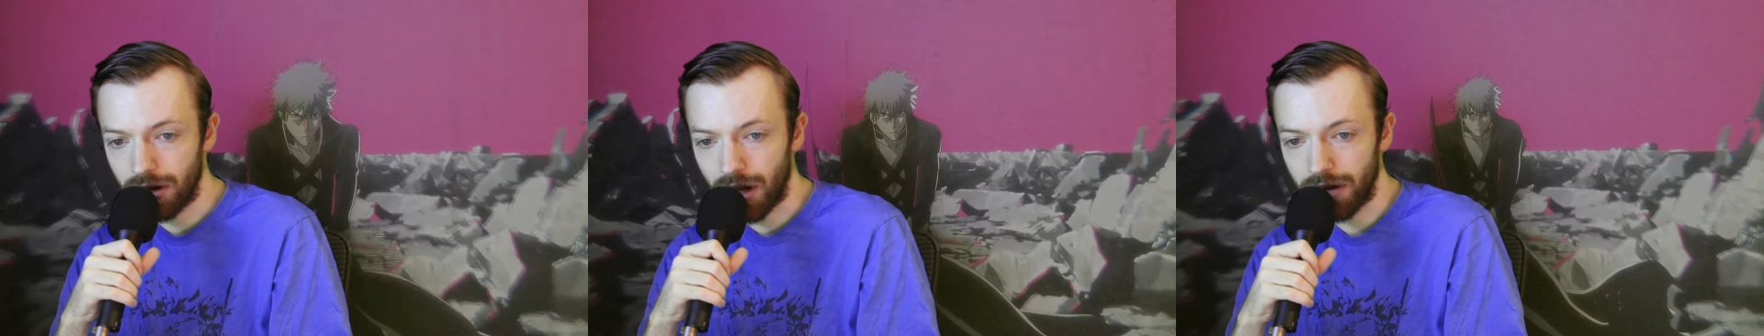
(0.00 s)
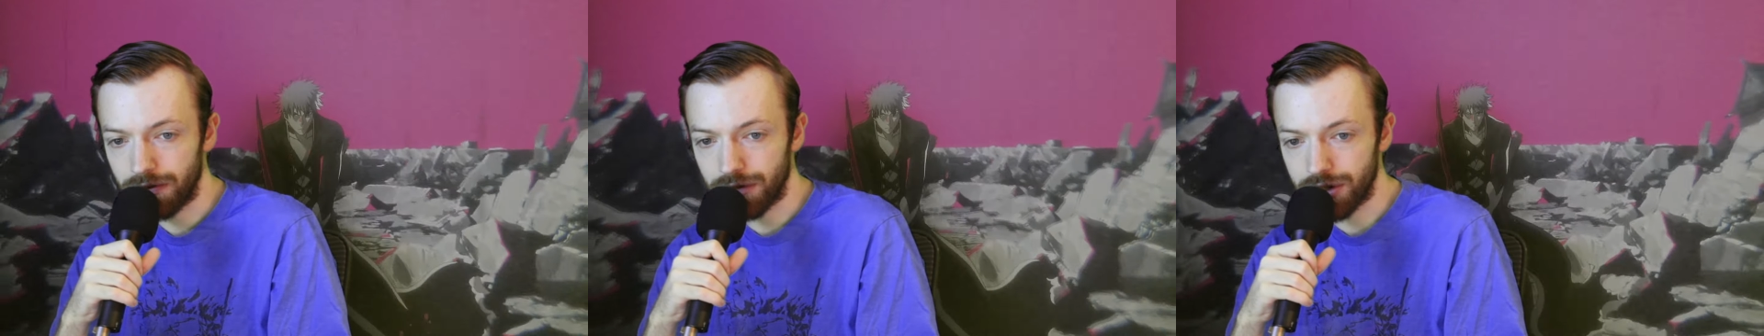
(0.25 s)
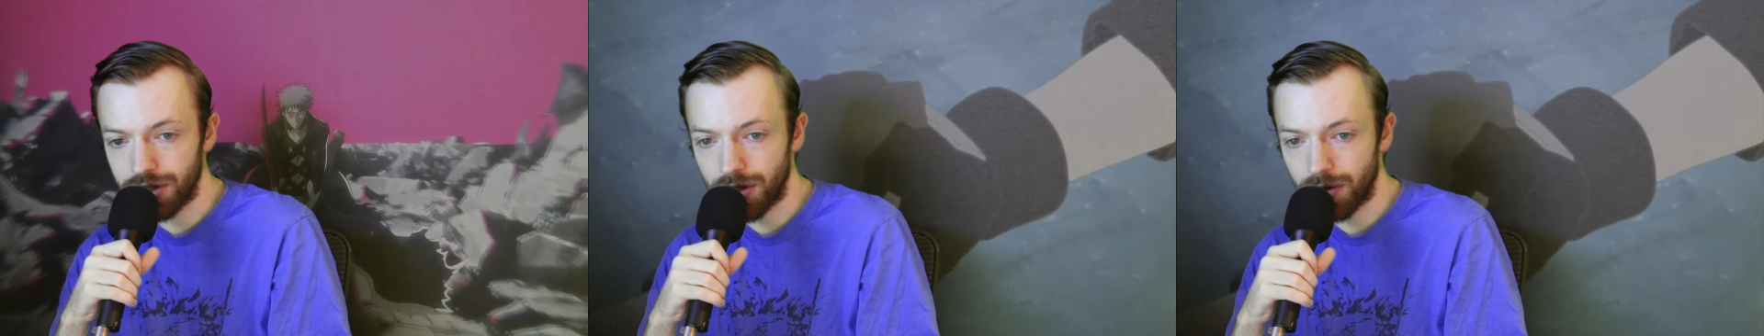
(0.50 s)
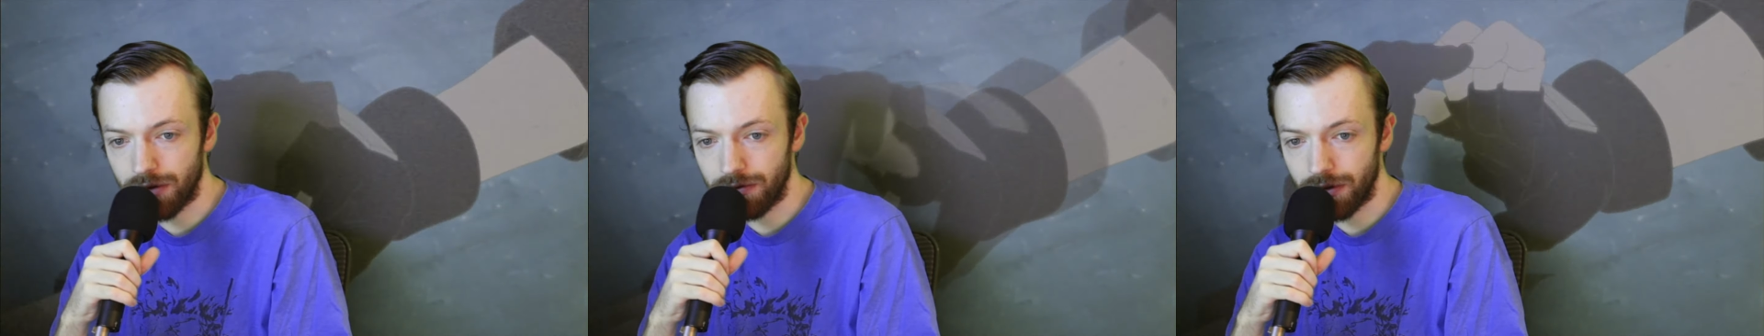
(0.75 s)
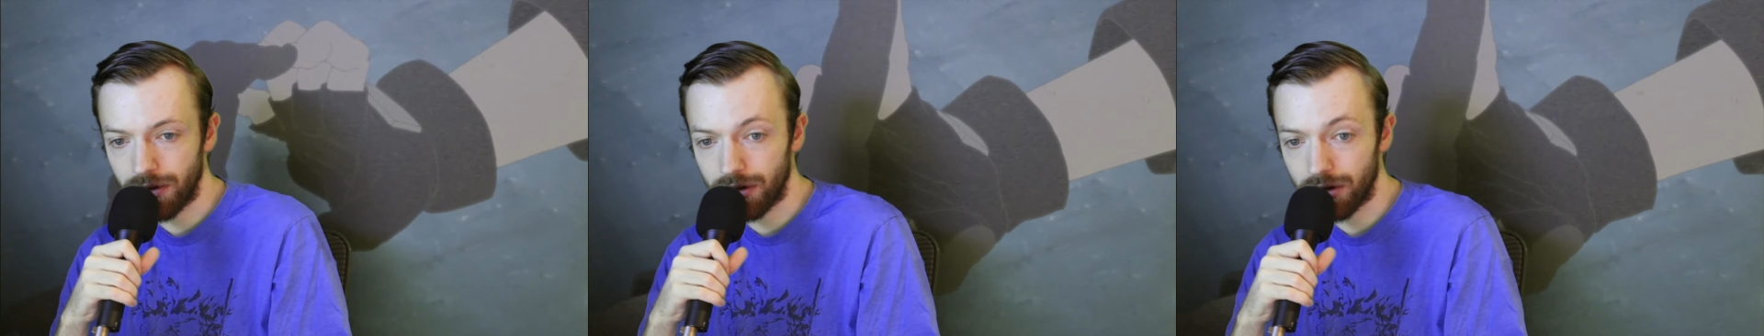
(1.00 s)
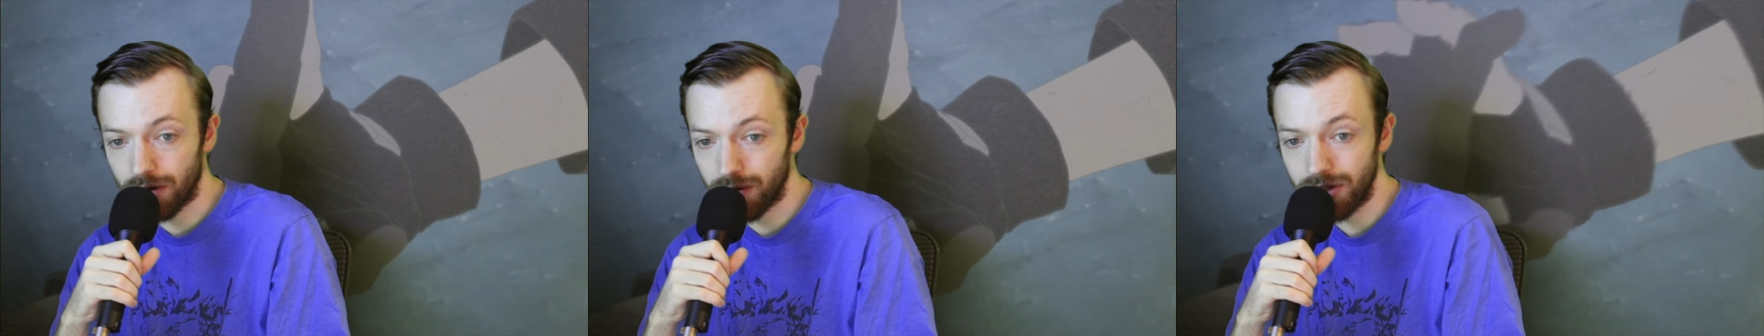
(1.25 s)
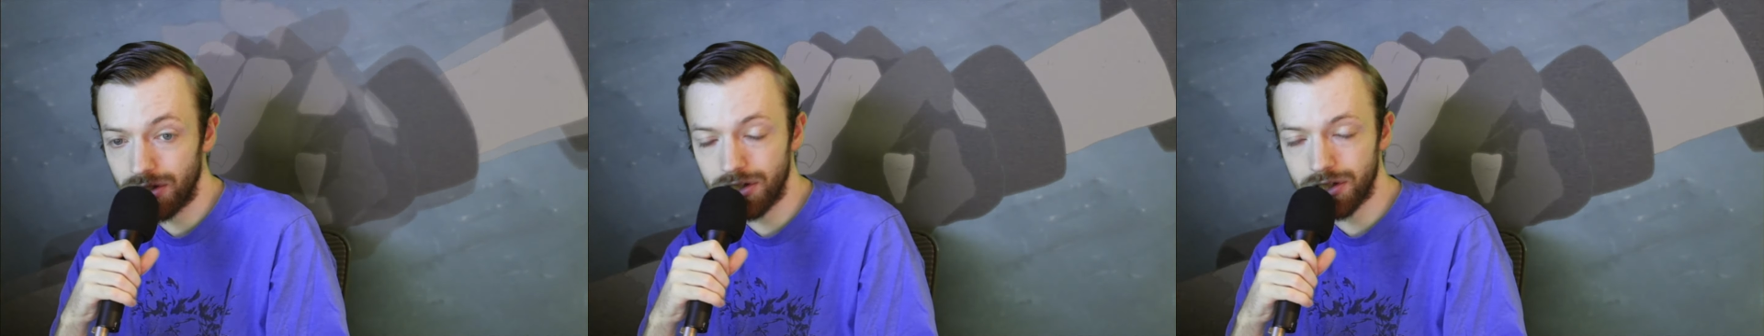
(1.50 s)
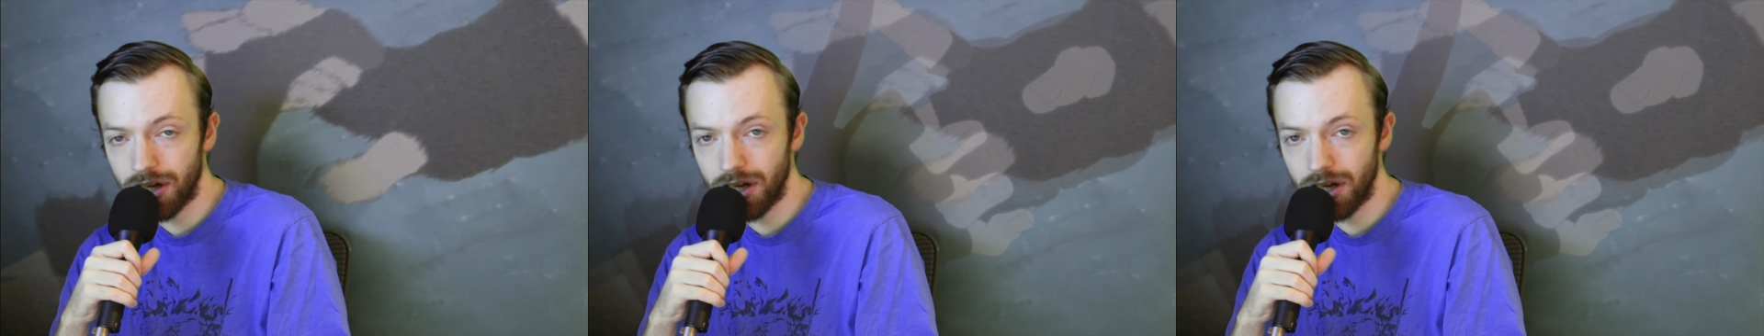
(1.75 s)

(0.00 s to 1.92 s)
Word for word: every shonen fan, or really just any